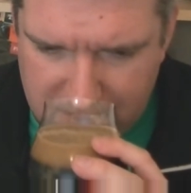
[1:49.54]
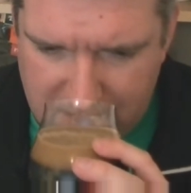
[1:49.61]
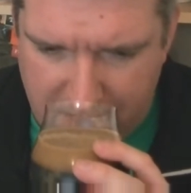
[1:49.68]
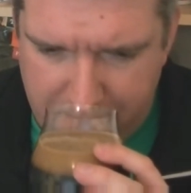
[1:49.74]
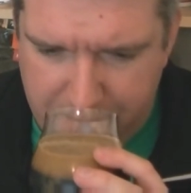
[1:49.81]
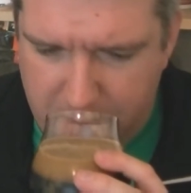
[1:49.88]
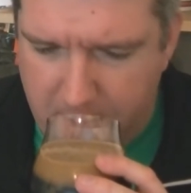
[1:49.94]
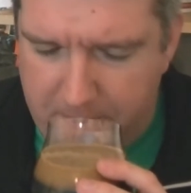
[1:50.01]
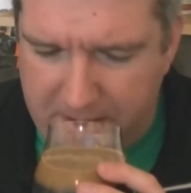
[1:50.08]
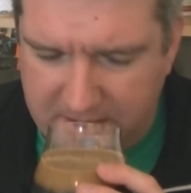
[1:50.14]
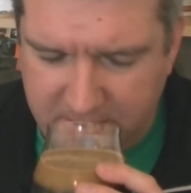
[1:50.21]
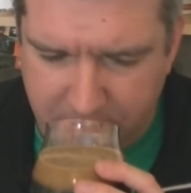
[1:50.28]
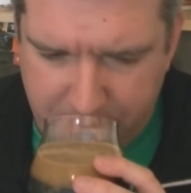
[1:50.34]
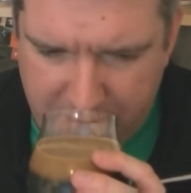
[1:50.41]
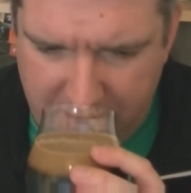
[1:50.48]
like burnt
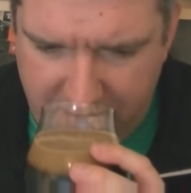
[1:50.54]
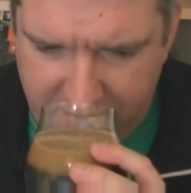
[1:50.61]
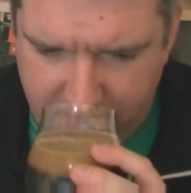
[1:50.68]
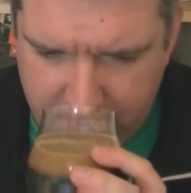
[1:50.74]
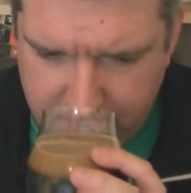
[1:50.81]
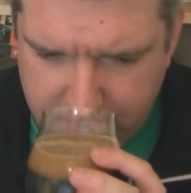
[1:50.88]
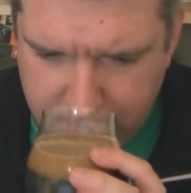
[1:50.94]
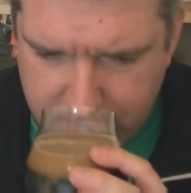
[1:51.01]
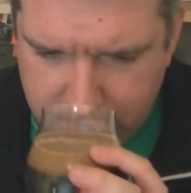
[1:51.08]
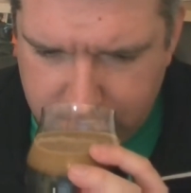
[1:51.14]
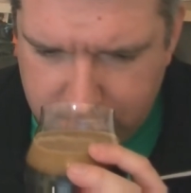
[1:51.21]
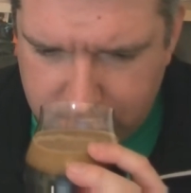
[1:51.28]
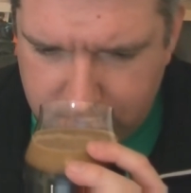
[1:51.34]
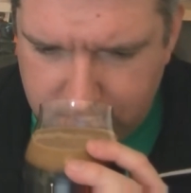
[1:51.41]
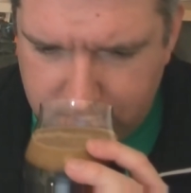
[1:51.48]
piece of beef.
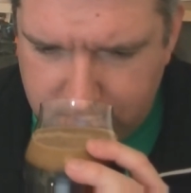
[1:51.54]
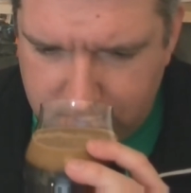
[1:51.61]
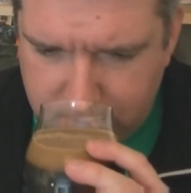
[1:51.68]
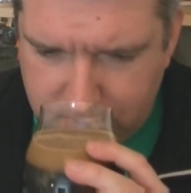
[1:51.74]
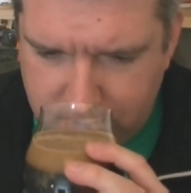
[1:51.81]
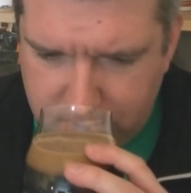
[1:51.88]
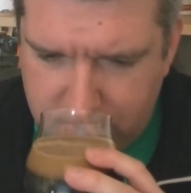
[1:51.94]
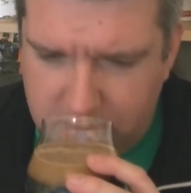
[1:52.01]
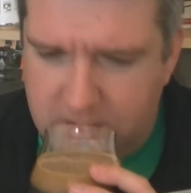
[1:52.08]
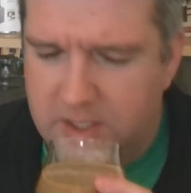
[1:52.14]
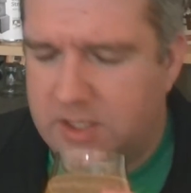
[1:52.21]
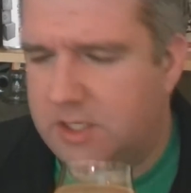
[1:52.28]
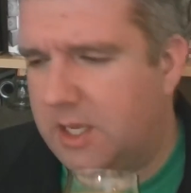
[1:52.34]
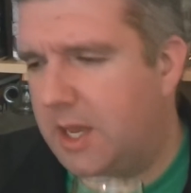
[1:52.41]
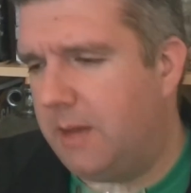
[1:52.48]

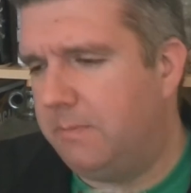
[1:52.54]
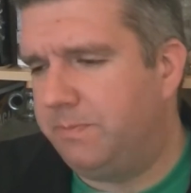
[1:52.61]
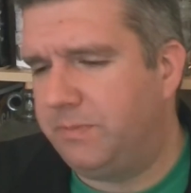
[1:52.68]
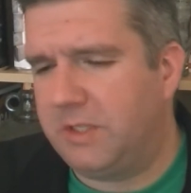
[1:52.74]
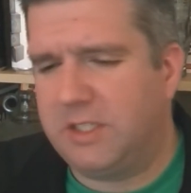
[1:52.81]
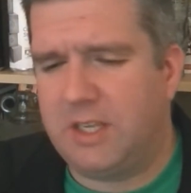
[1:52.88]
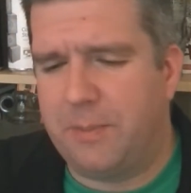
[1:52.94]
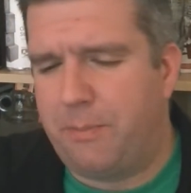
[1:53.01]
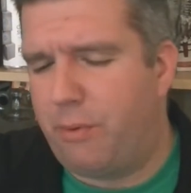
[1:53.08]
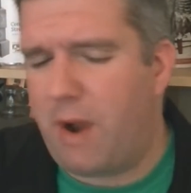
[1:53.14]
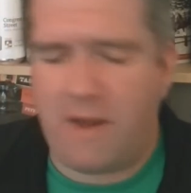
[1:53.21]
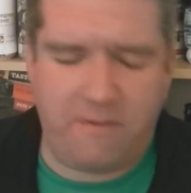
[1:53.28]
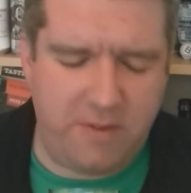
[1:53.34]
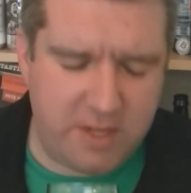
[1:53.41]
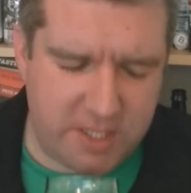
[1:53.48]
There's a
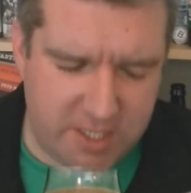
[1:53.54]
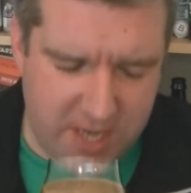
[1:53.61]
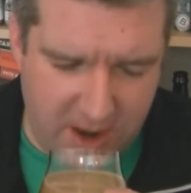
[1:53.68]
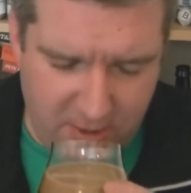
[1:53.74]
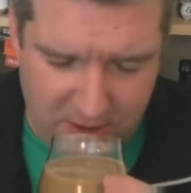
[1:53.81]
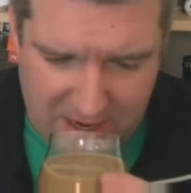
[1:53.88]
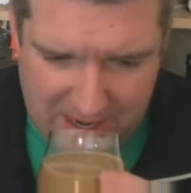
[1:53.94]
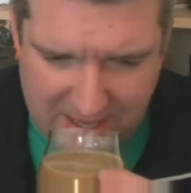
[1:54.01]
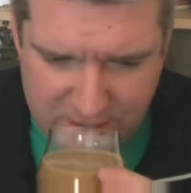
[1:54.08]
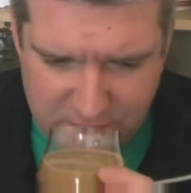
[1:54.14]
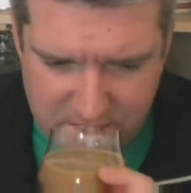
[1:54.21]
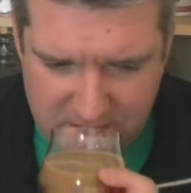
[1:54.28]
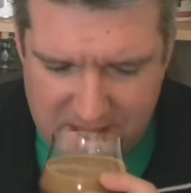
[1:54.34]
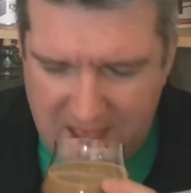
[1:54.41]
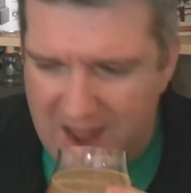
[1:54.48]
breakfast cereal edge
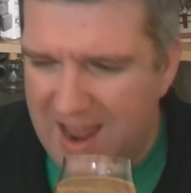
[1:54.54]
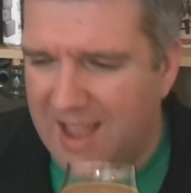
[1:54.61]
in there,